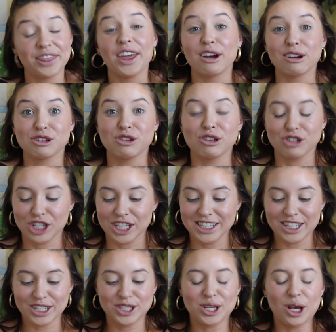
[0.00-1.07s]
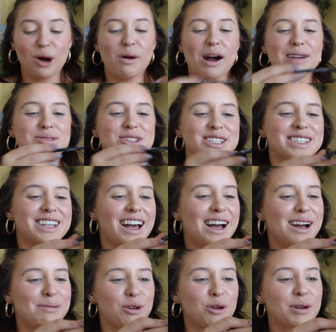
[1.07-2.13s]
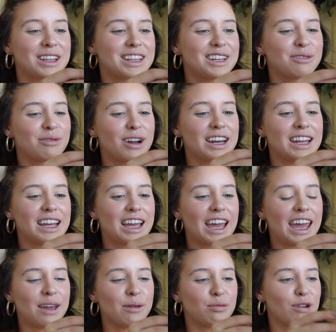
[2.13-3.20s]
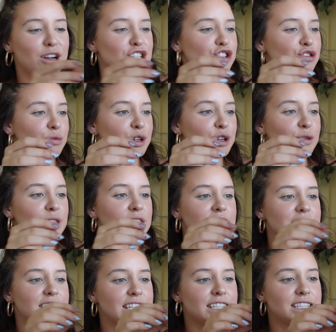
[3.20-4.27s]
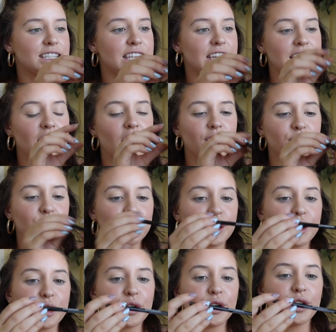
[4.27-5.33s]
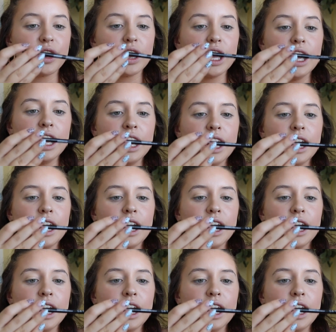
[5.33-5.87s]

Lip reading: they're atrocious. So I'm just quickly running a brush through. This is the CoverGirl